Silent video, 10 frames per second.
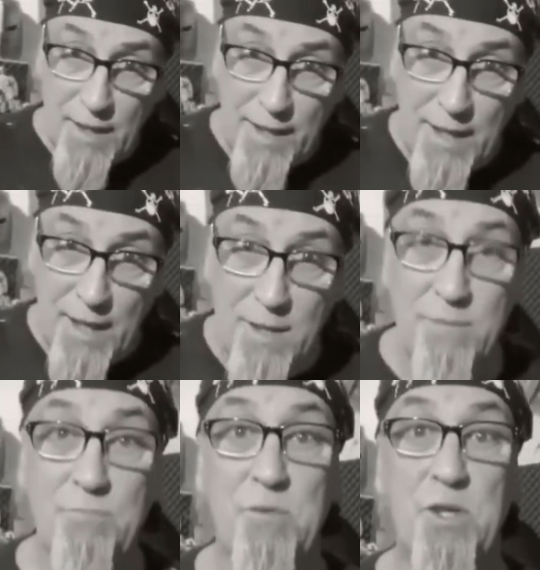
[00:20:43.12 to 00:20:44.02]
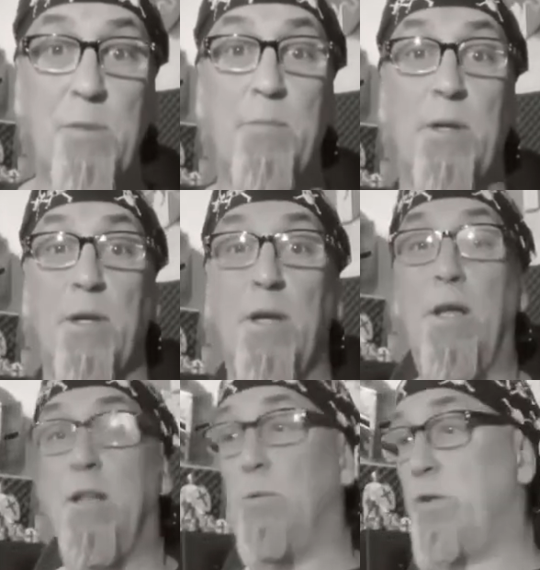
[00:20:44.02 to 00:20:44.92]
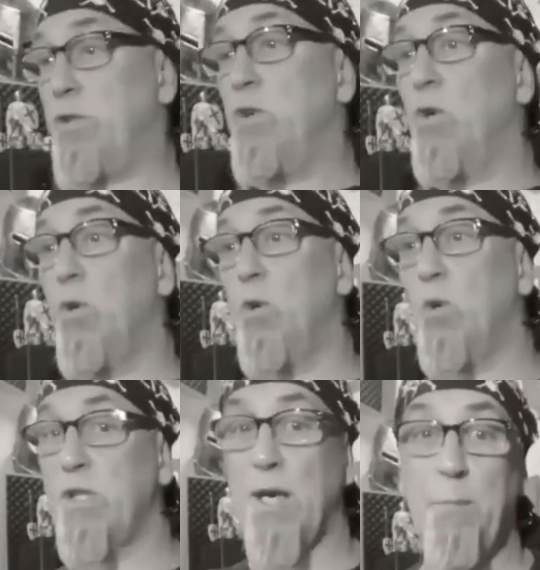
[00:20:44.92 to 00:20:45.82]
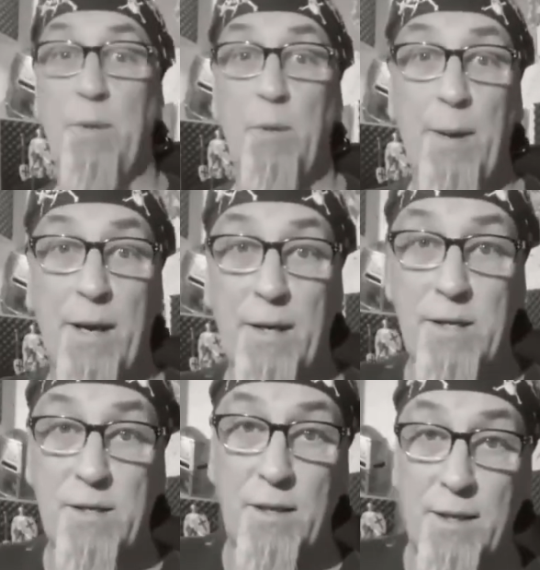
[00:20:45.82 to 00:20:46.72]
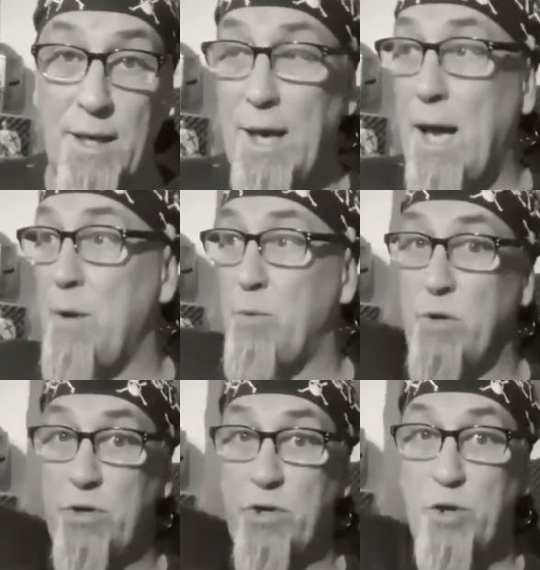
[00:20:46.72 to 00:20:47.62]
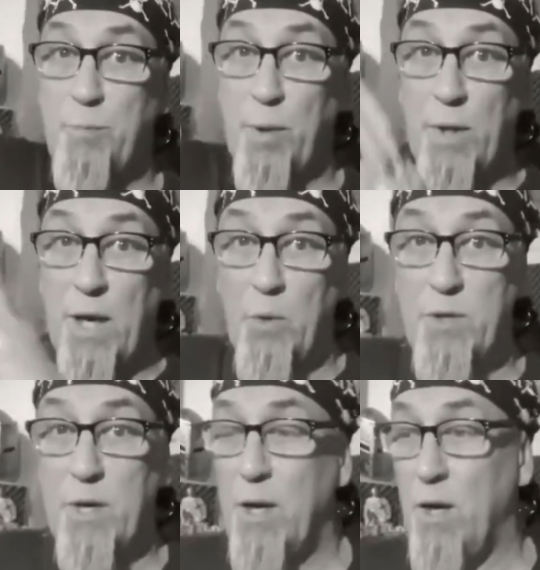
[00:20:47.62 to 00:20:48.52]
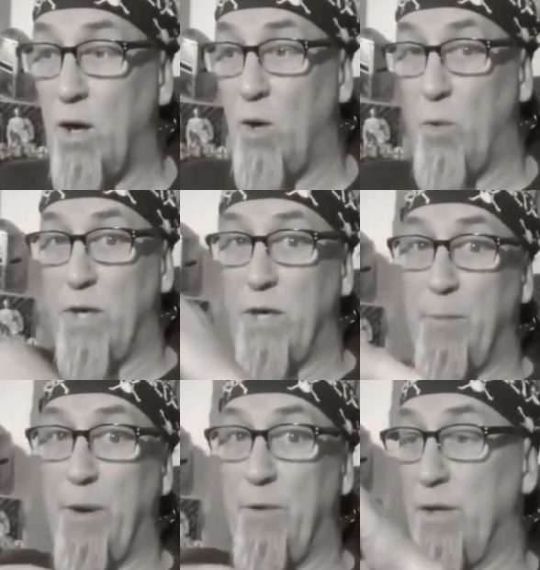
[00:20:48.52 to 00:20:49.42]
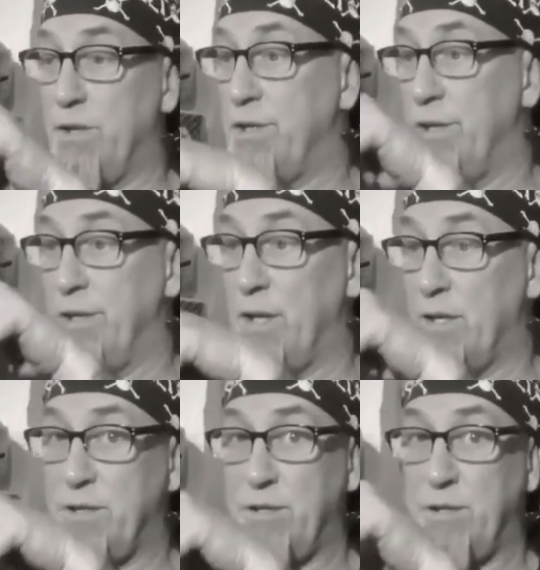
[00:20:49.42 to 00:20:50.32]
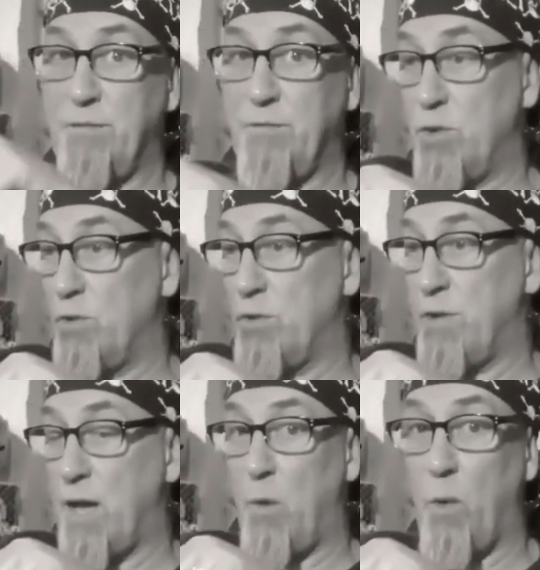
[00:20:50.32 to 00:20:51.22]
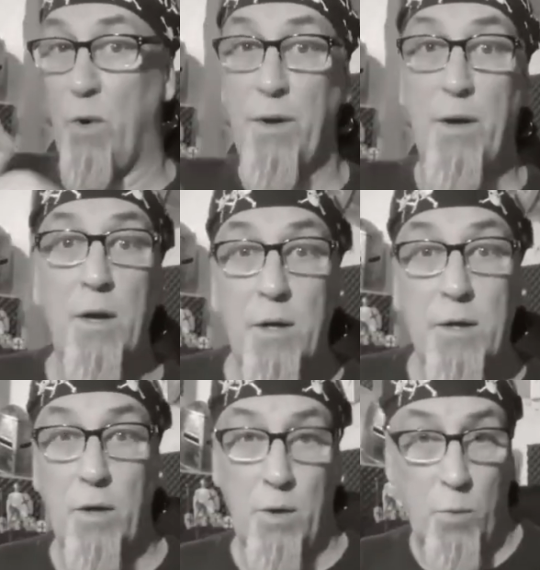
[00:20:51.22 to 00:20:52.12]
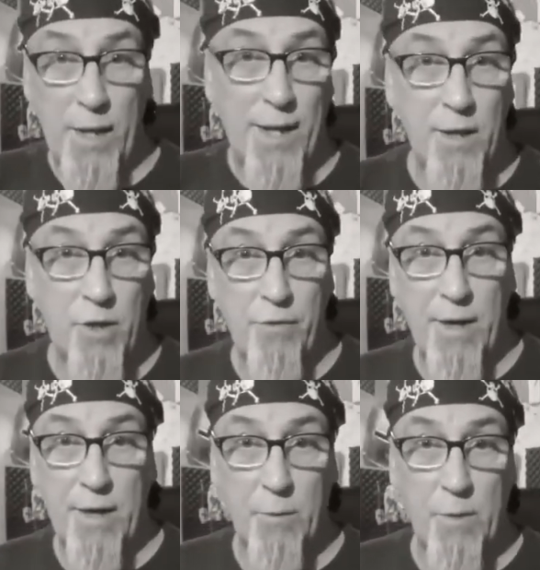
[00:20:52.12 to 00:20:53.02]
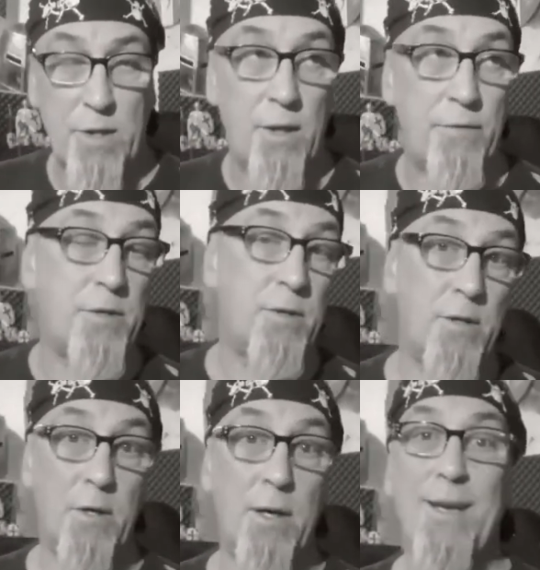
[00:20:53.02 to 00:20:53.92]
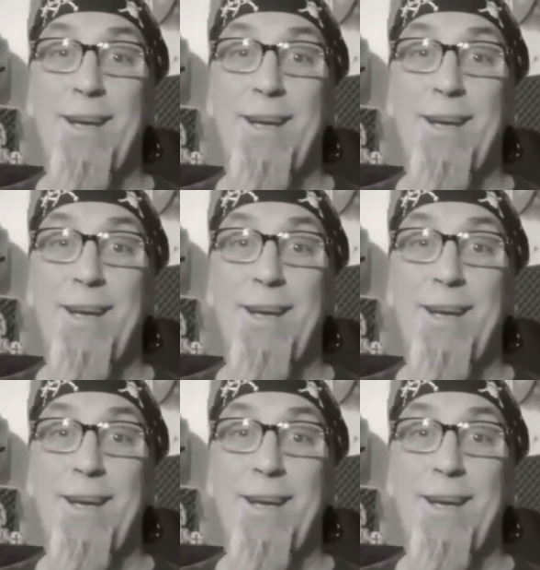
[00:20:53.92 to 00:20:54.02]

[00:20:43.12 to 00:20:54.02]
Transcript: Again, simple. There was no sample banks and libraries just to pull out, oh, we need a burial scene, let's use that one. You know, we had to create it ourselves, you know.